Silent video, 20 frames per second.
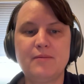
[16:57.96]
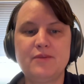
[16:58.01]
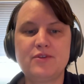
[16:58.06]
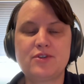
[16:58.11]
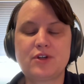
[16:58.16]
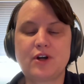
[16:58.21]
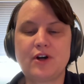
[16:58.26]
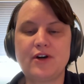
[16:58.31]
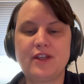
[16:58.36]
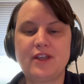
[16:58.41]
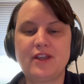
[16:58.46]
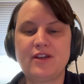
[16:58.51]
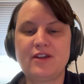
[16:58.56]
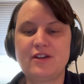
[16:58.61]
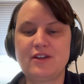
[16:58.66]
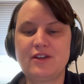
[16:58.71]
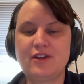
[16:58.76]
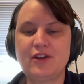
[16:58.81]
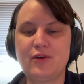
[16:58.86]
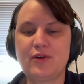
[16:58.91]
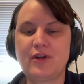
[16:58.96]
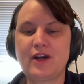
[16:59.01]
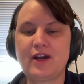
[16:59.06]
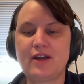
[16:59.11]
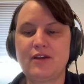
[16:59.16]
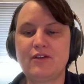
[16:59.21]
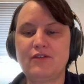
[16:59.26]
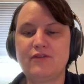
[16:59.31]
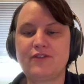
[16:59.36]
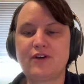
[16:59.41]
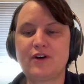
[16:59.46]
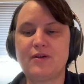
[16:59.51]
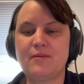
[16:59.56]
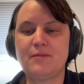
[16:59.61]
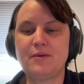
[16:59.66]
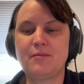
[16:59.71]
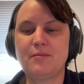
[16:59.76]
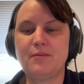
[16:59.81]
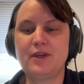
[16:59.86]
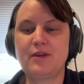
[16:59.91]
starting, kind of
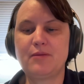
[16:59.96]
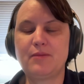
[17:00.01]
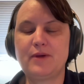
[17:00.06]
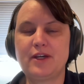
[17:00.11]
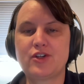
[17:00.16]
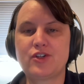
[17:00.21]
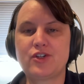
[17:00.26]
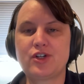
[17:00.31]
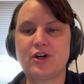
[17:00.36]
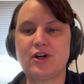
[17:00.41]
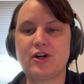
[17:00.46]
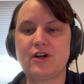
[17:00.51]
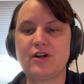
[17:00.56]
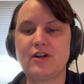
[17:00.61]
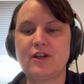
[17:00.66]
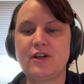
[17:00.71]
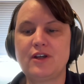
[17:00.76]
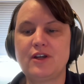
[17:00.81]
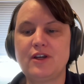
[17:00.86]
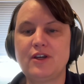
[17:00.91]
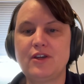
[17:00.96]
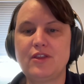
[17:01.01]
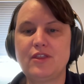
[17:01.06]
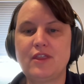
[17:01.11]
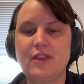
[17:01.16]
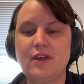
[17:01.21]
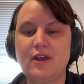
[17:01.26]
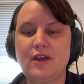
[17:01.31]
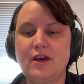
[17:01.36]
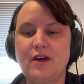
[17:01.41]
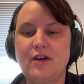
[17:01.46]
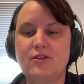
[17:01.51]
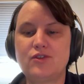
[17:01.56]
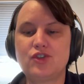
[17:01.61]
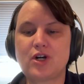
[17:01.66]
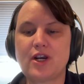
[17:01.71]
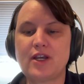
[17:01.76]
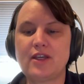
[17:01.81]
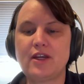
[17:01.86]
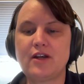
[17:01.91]
from big picture,
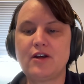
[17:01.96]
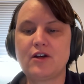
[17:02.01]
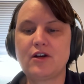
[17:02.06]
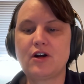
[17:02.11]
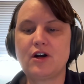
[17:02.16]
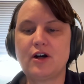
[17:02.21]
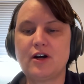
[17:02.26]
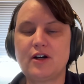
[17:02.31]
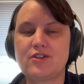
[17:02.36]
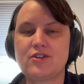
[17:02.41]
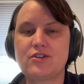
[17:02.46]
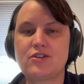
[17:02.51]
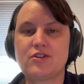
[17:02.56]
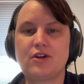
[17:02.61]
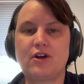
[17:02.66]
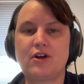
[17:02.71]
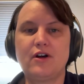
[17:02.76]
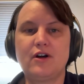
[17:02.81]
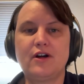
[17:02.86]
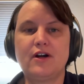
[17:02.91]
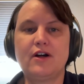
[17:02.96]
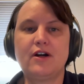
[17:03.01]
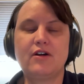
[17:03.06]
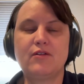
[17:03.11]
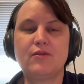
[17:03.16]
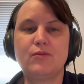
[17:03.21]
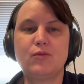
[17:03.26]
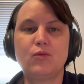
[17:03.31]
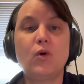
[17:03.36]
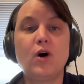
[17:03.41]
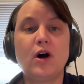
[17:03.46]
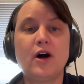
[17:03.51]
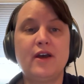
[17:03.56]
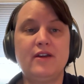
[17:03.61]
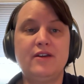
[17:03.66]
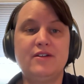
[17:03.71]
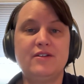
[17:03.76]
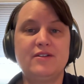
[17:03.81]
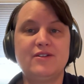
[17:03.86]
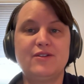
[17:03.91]
TRICARE costs are
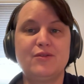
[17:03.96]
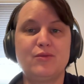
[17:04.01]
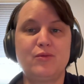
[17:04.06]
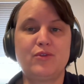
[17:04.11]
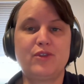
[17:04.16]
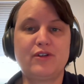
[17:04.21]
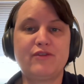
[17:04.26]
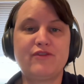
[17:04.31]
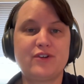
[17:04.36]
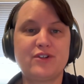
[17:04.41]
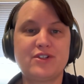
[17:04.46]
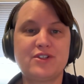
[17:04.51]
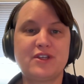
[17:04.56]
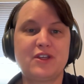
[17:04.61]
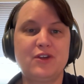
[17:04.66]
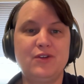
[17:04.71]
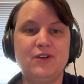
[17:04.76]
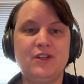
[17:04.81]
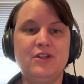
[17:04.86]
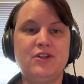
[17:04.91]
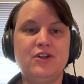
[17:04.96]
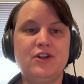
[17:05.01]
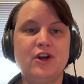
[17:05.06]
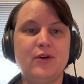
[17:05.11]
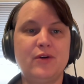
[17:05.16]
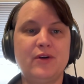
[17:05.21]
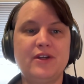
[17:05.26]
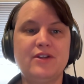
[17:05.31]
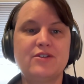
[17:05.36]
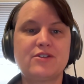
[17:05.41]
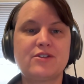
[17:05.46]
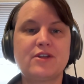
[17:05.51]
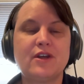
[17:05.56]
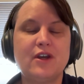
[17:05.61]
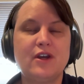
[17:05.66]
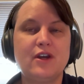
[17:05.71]
the first thing you need to know is